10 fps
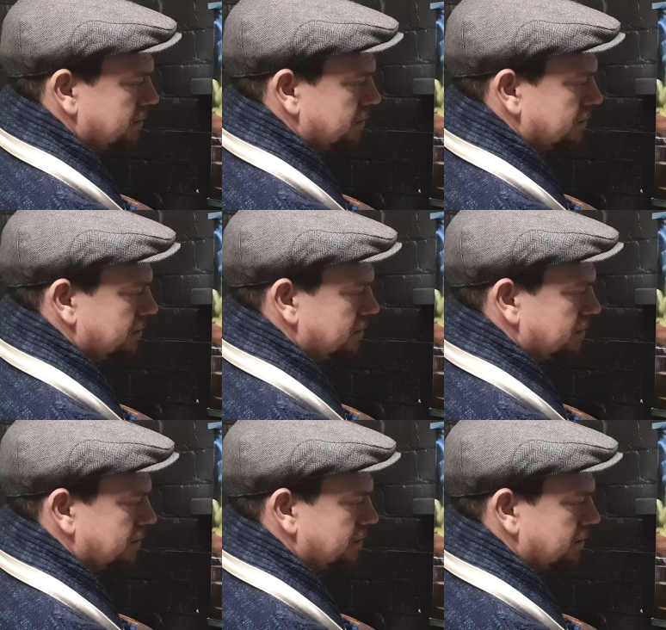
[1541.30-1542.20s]

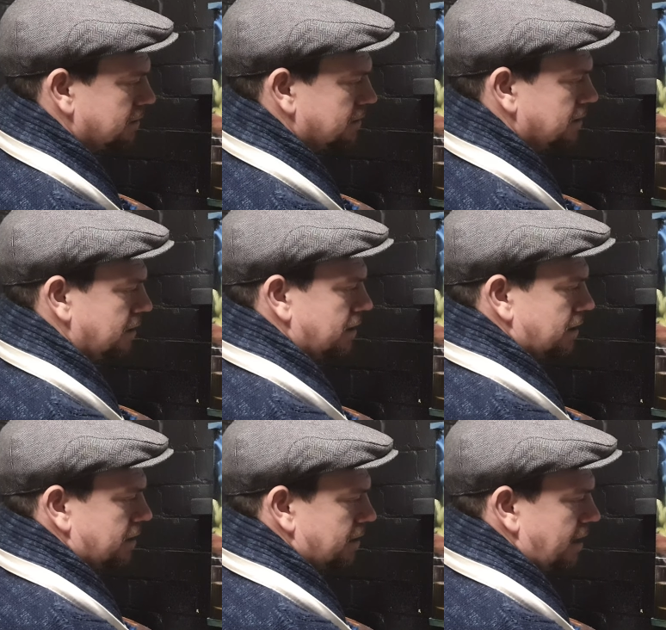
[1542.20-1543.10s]

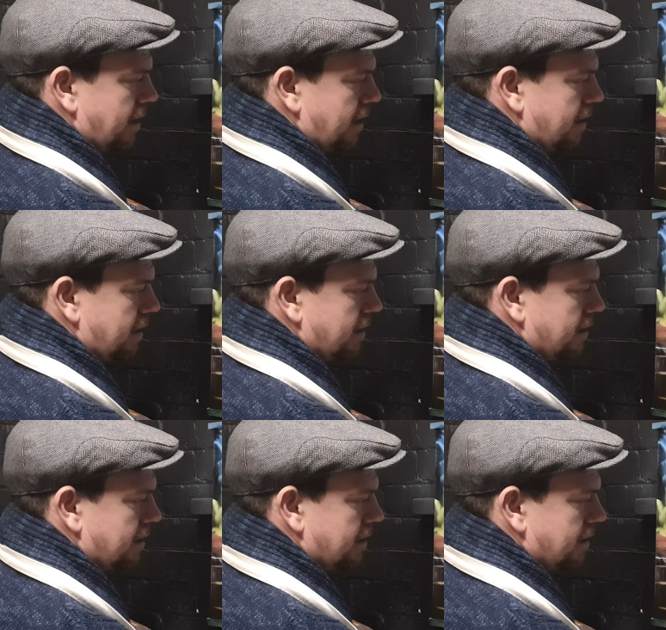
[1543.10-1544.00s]

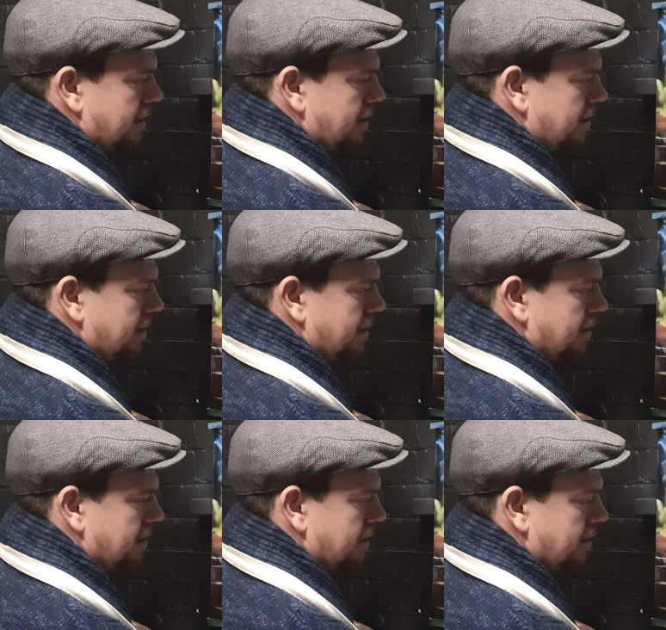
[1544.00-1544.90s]

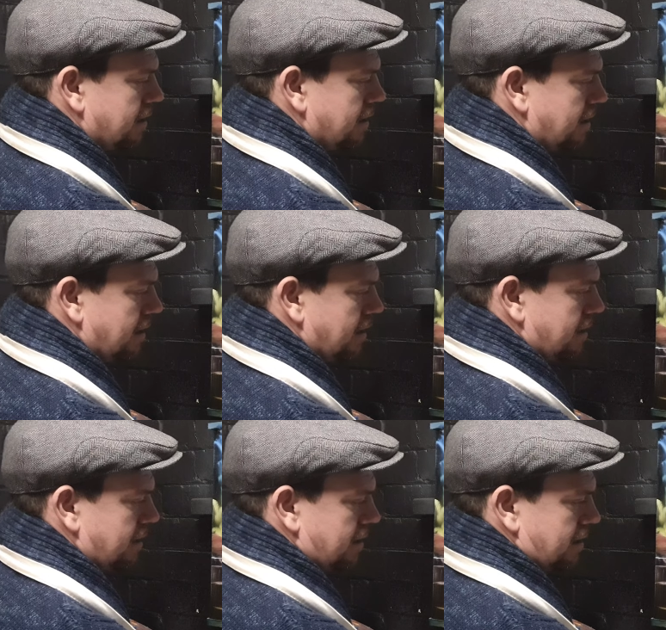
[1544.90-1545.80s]

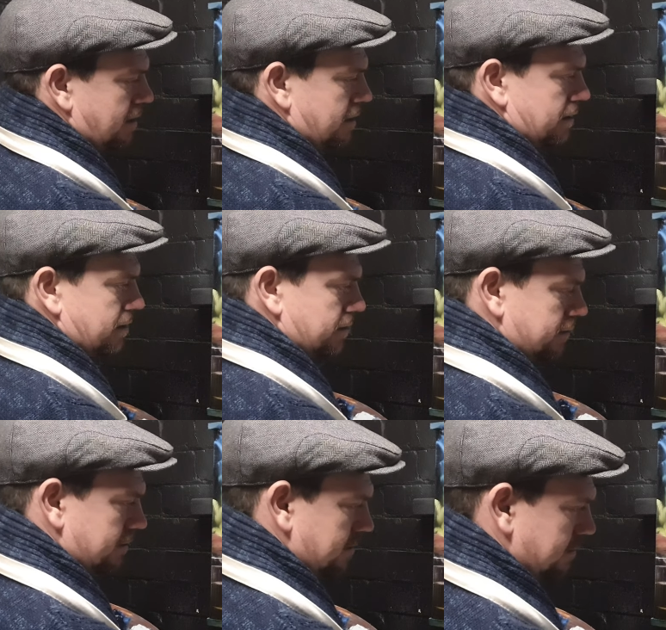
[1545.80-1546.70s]

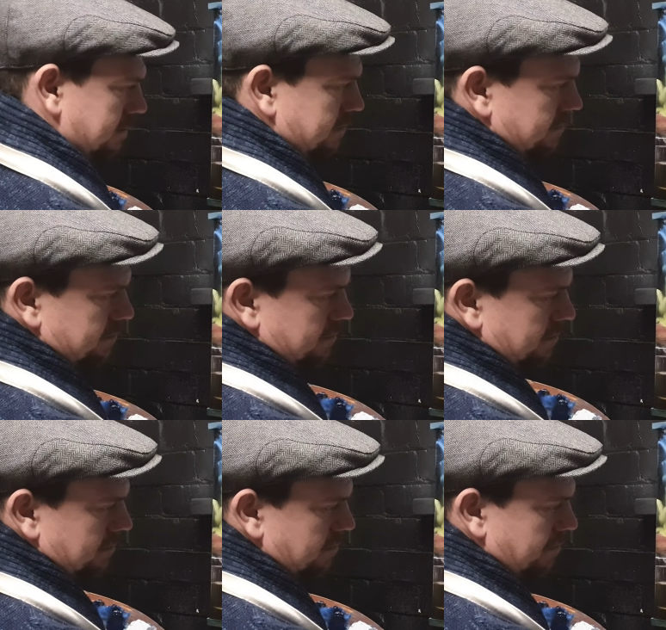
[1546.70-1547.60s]

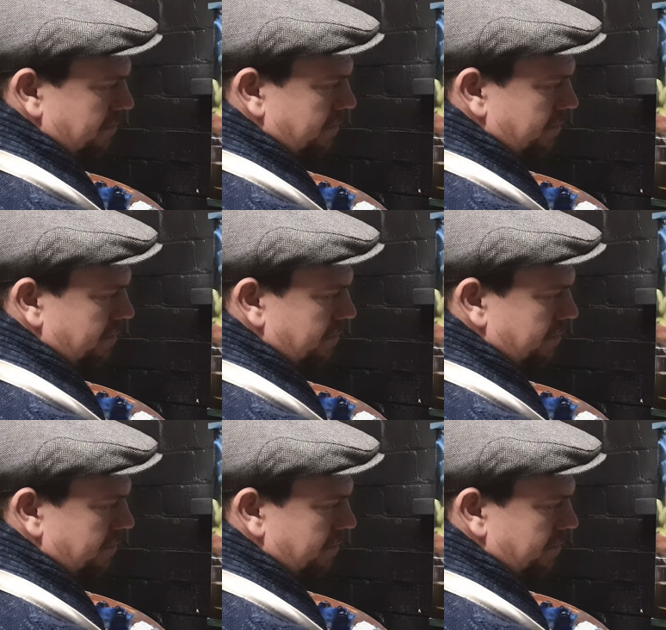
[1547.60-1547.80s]
(no one is talking)